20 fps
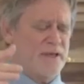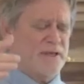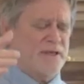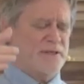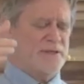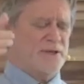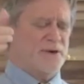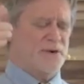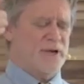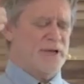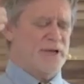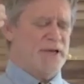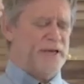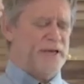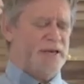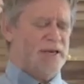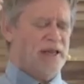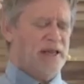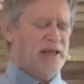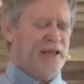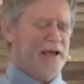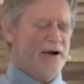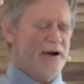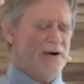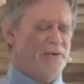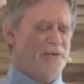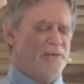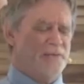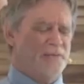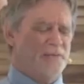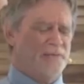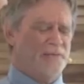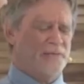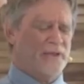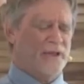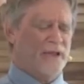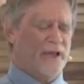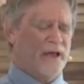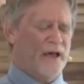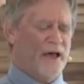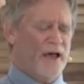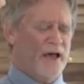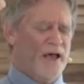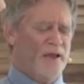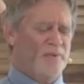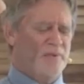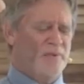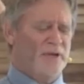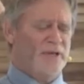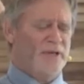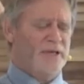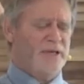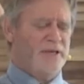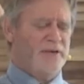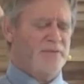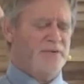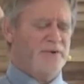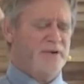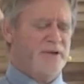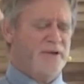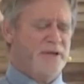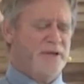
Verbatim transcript: So inhale. I believe